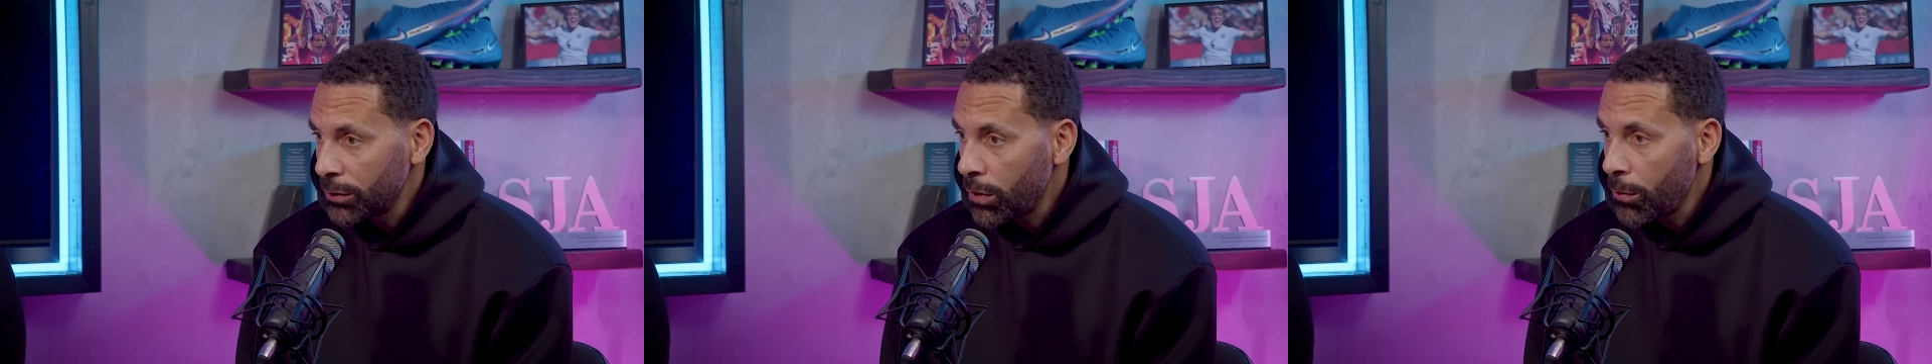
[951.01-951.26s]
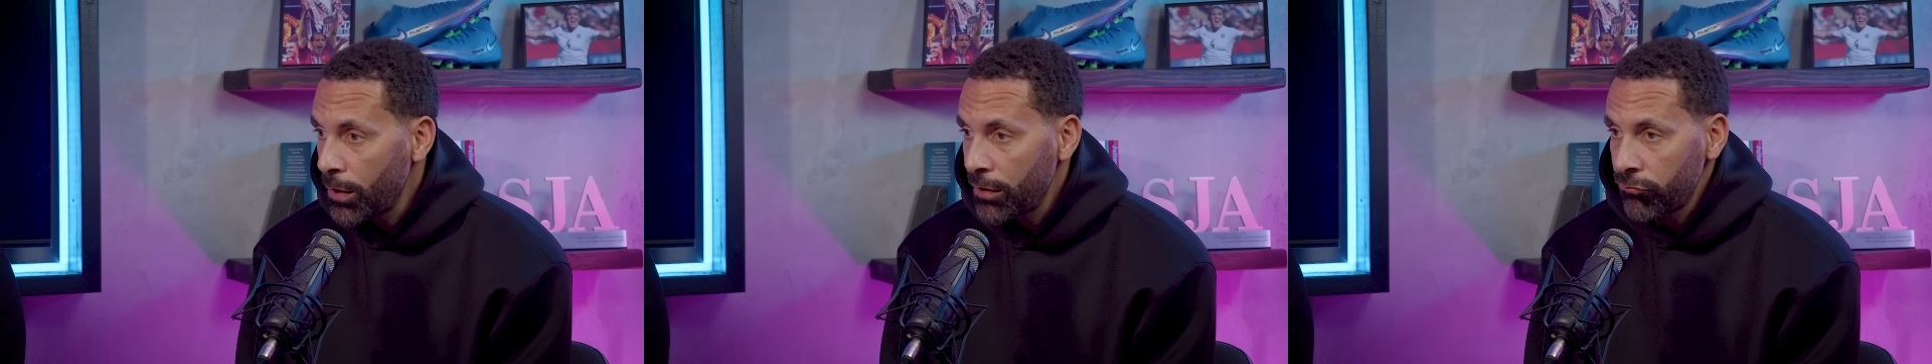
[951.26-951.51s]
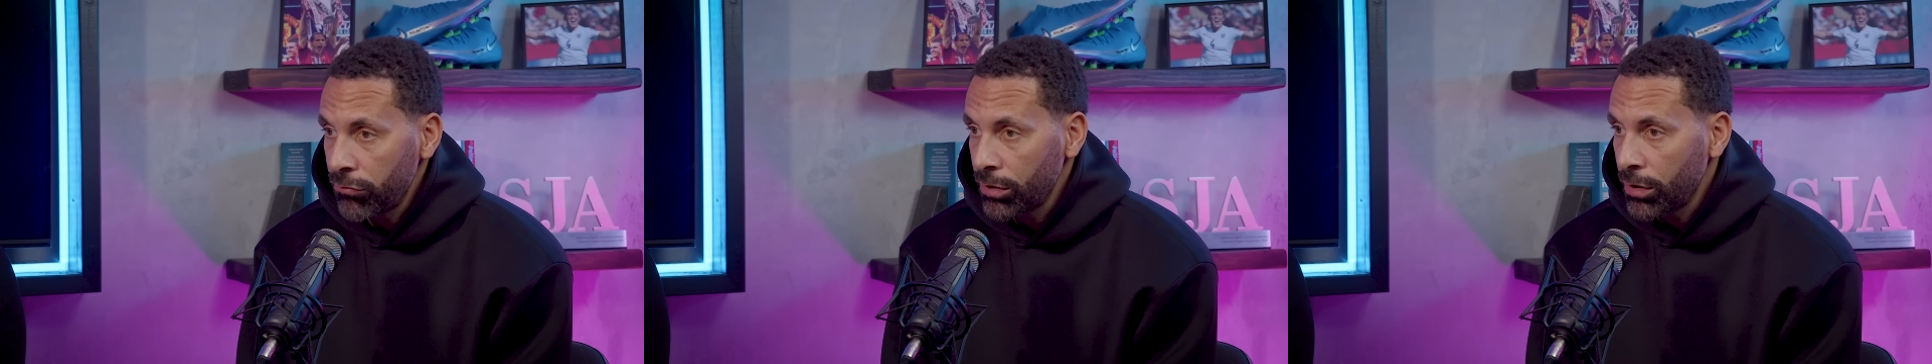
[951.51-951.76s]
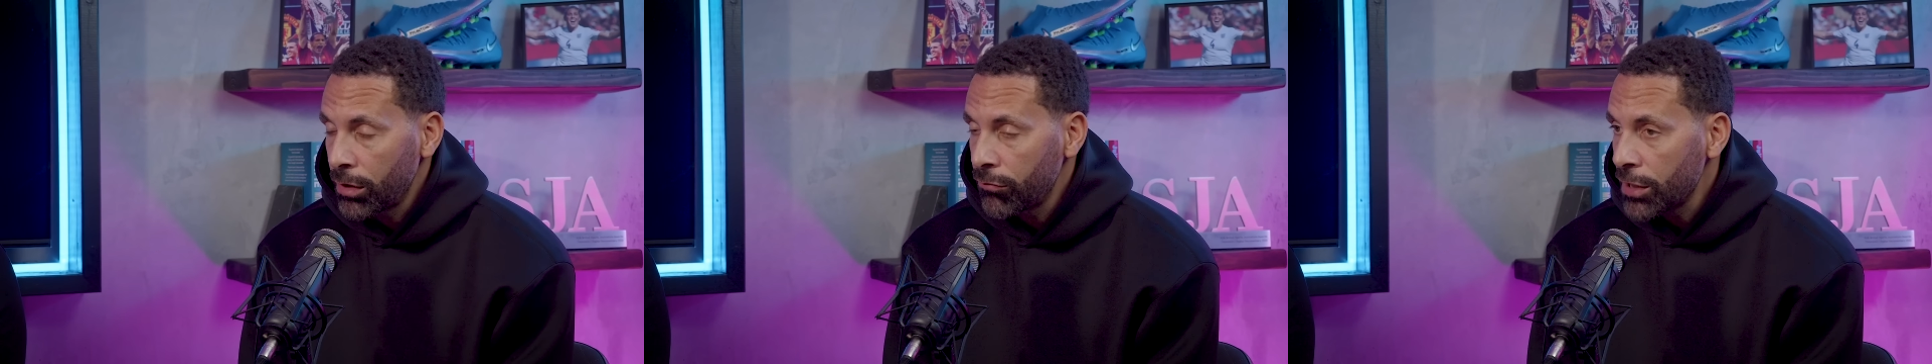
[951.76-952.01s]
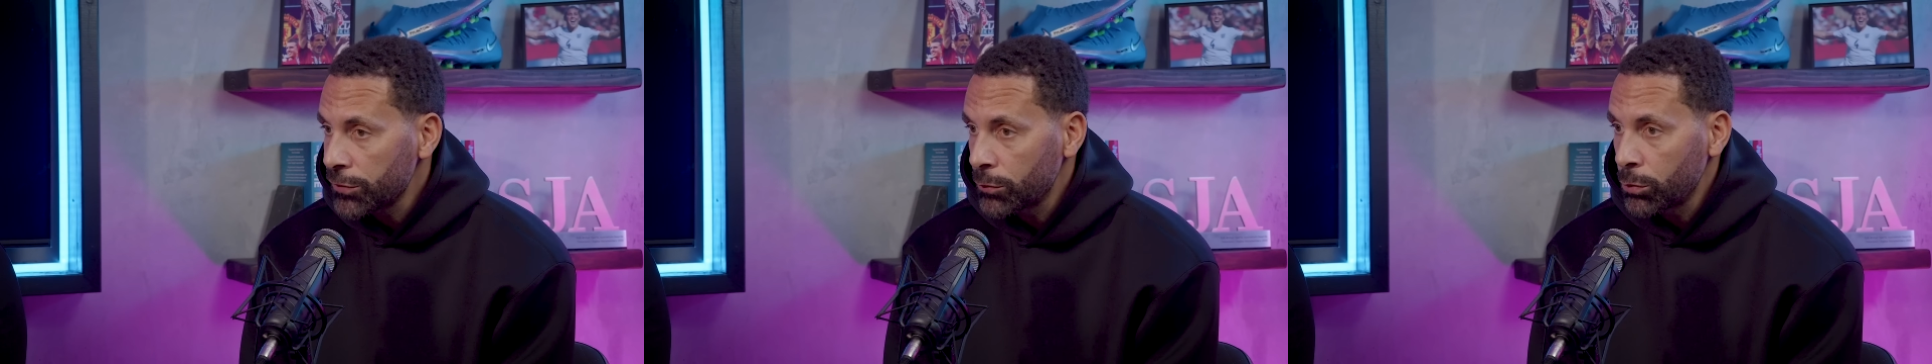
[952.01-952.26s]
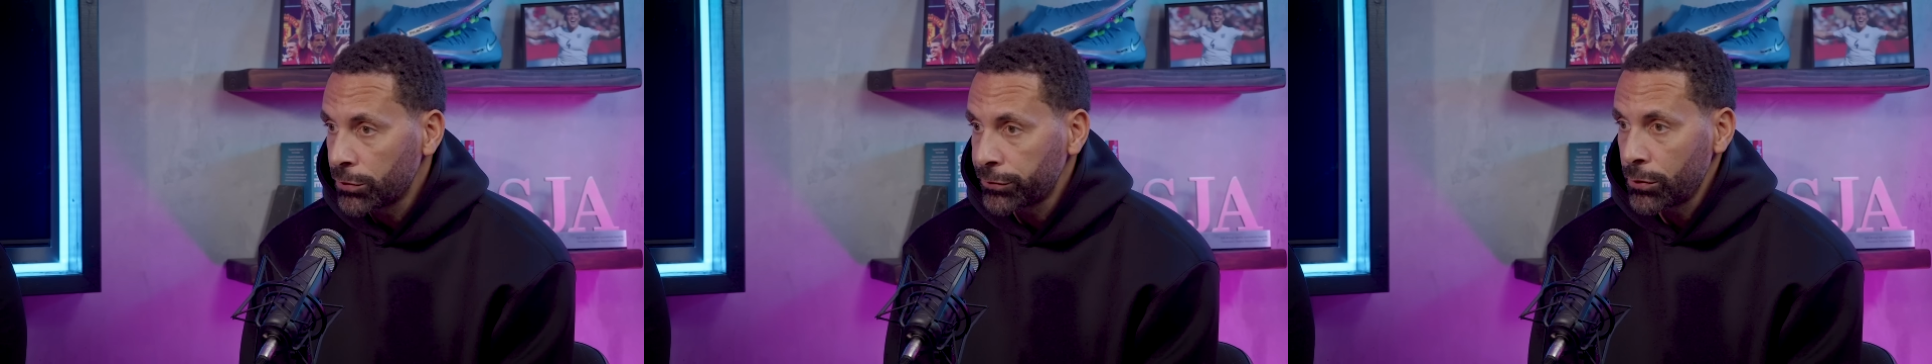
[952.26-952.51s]
the one where uh, Rashford
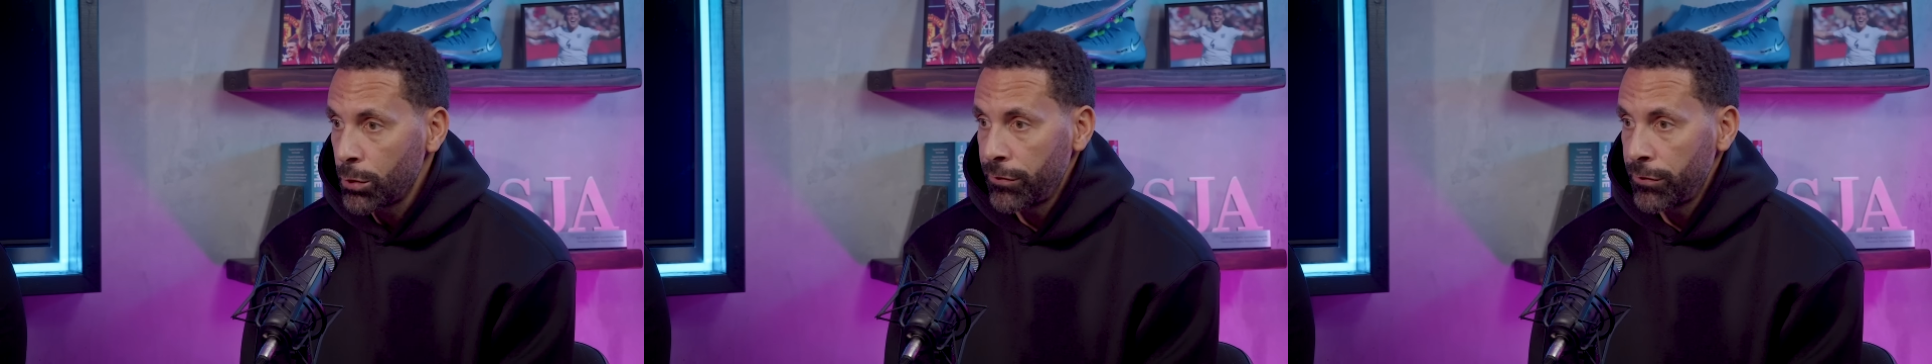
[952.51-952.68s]
was through.